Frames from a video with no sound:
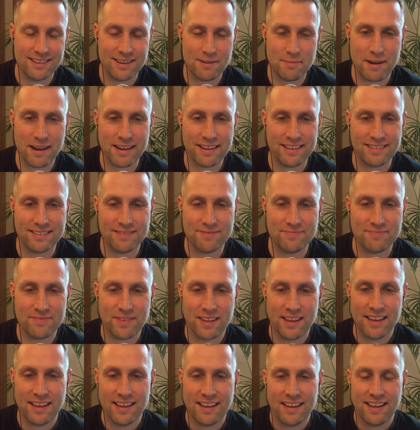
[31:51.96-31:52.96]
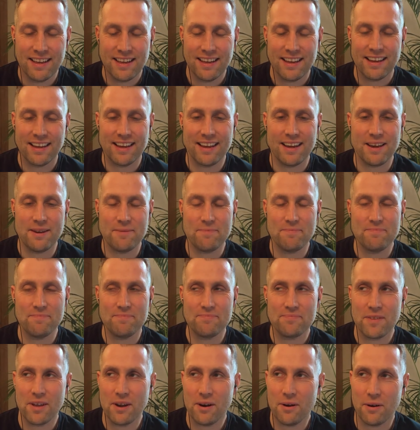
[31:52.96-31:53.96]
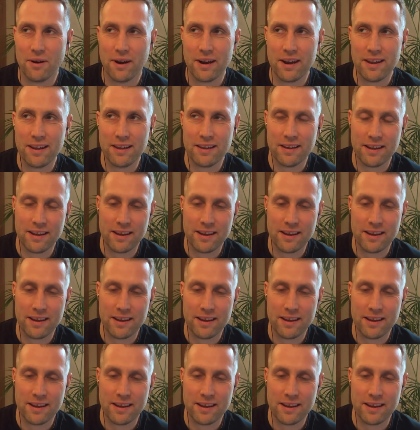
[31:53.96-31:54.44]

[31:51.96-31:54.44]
Amazing. Um, all right.